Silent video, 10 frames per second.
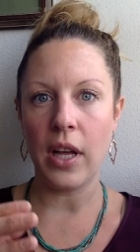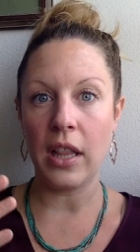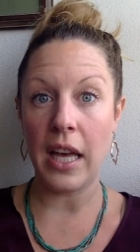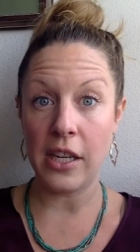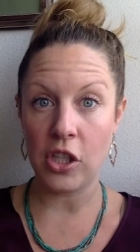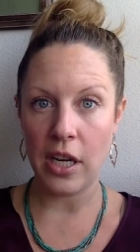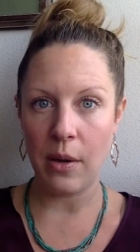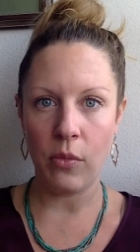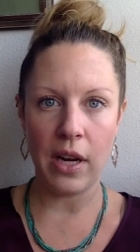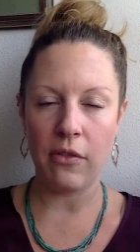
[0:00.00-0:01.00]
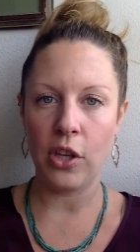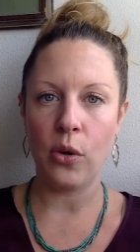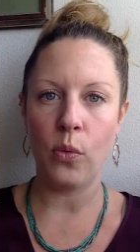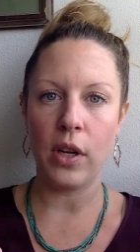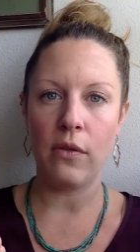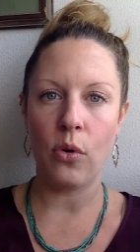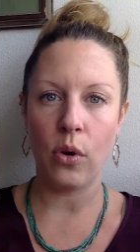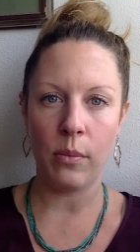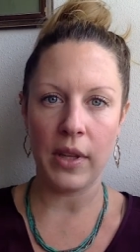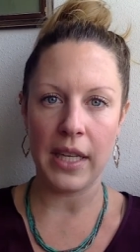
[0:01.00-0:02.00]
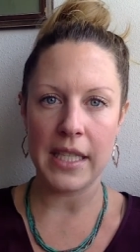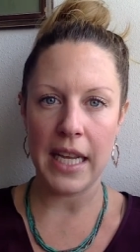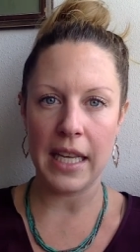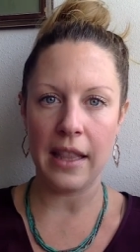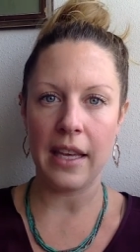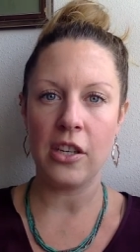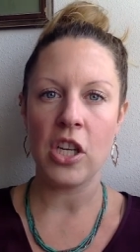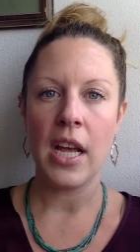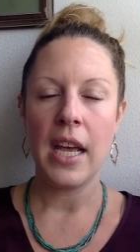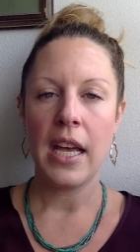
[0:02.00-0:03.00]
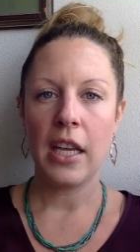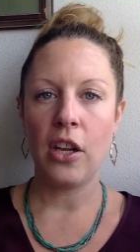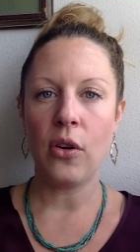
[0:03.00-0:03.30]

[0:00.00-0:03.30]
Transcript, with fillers: a lunchtime whenever you would have normally taken lunch you